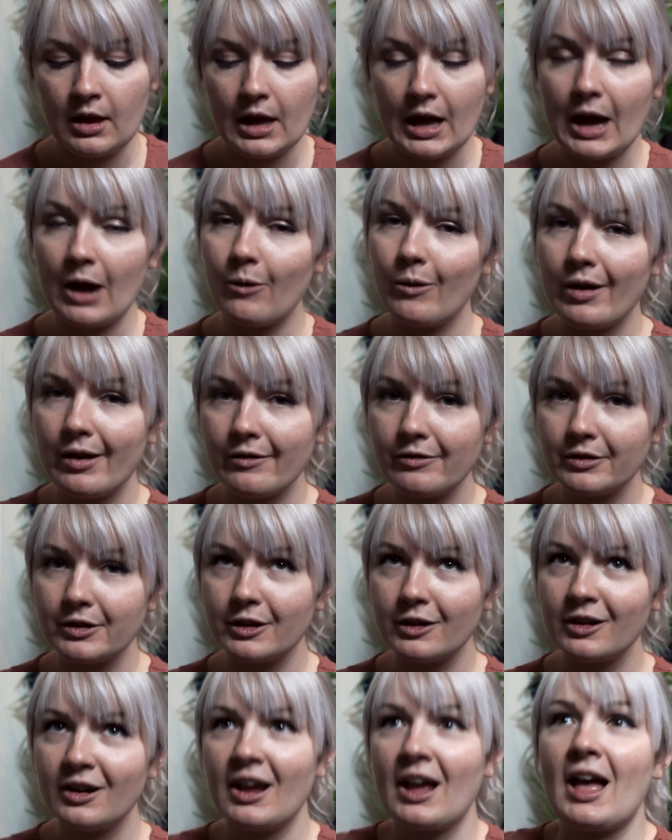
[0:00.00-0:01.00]

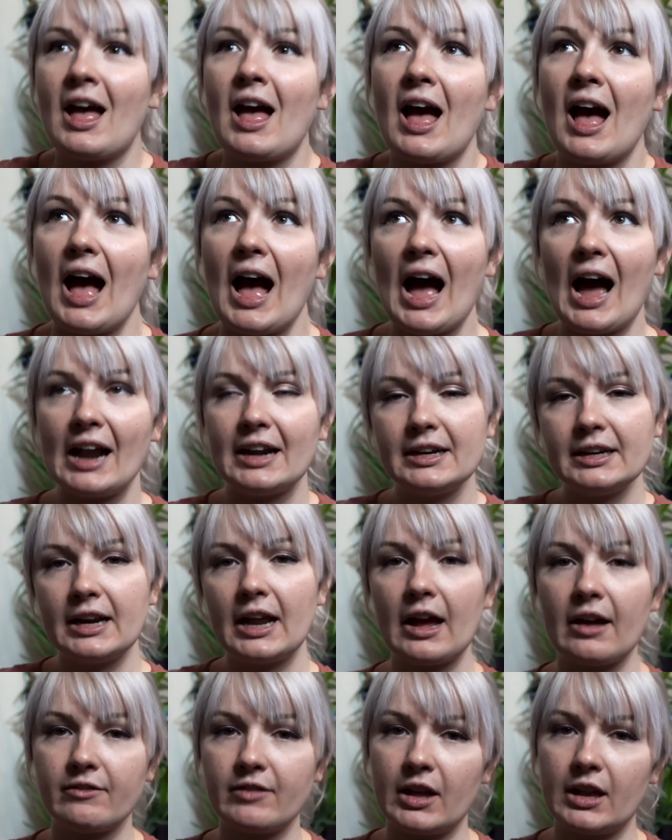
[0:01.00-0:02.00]
However, I didn't
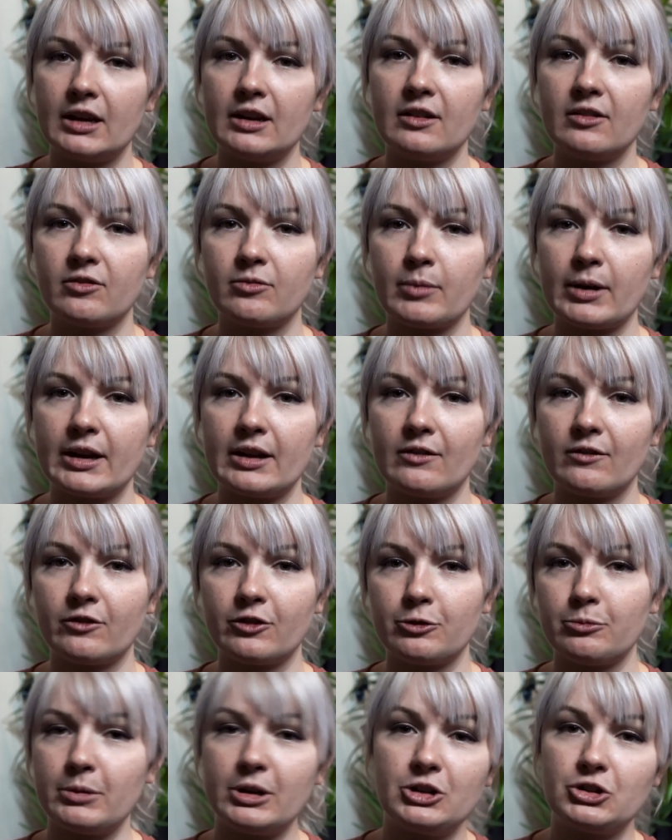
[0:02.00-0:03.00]
have any of my
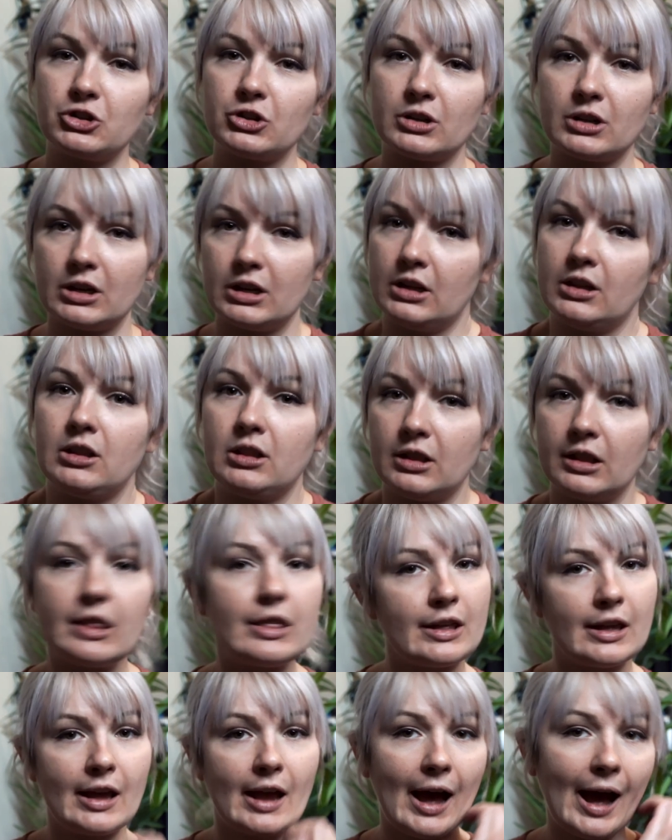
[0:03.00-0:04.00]
information in
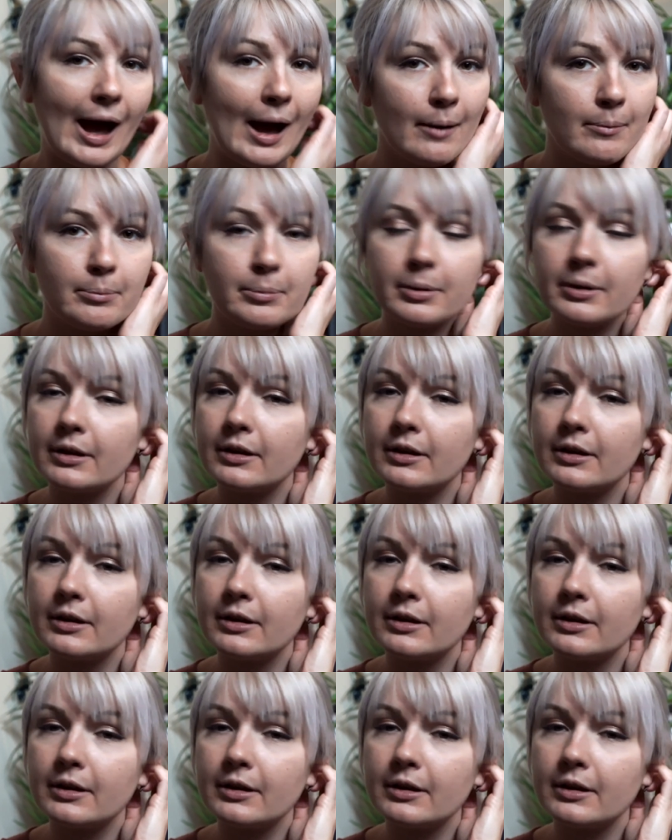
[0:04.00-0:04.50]
the app.